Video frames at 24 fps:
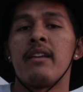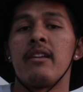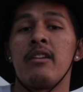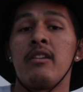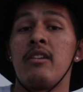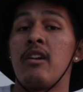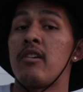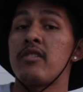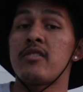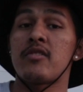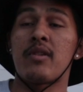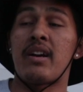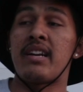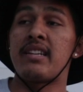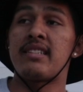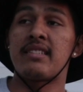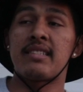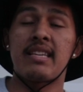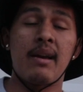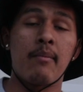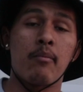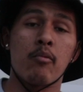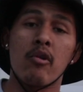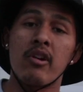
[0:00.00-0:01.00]
you know, so I
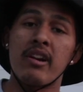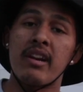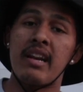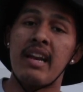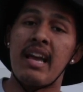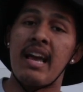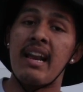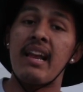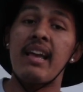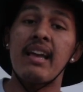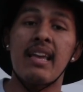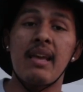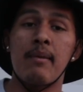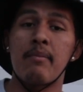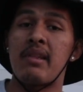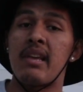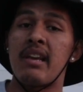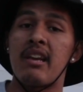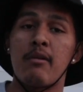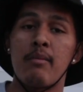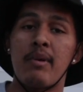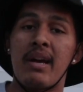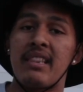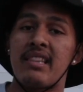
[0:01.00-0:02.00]
just kept working at it. I kept
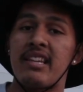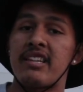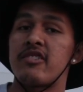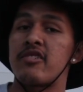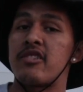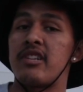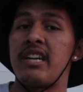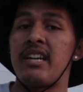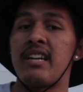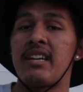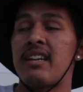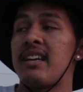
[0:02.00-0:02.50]
thinking about that trick.